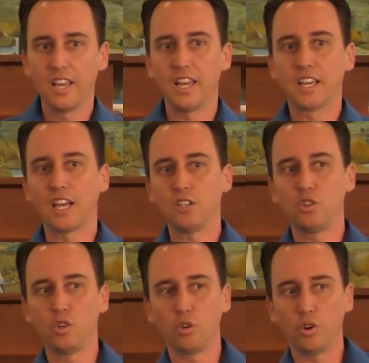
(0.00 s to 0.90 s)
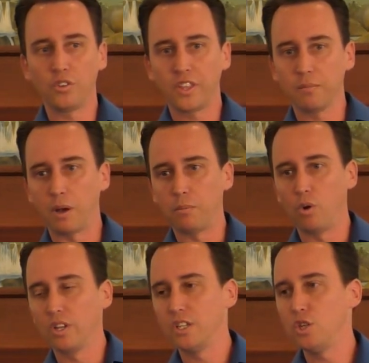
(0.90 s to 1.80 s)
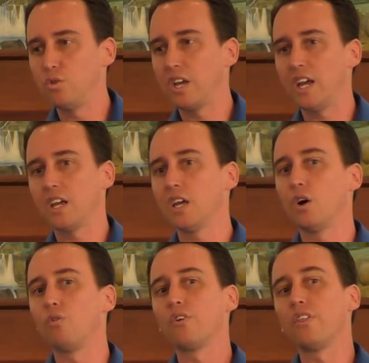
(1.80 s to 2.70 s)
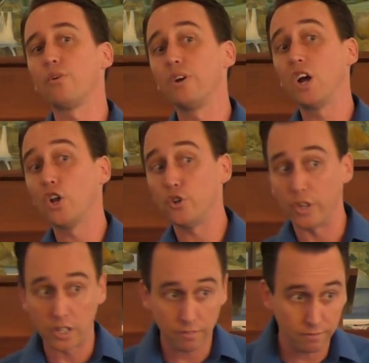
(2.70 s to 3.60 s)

In case you don't know anything about bowling, you can't get over a 300.